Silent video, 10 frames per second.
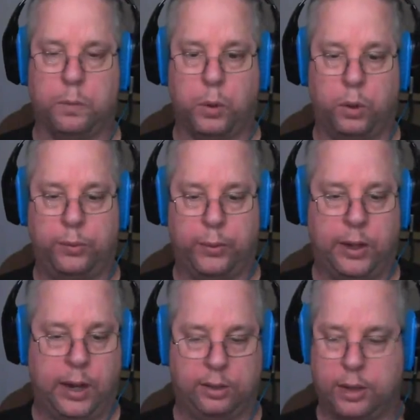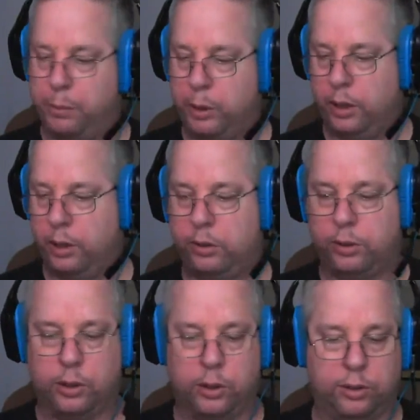proof for the next couple years,
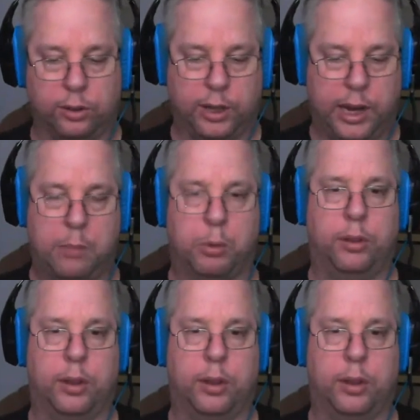so this is a camera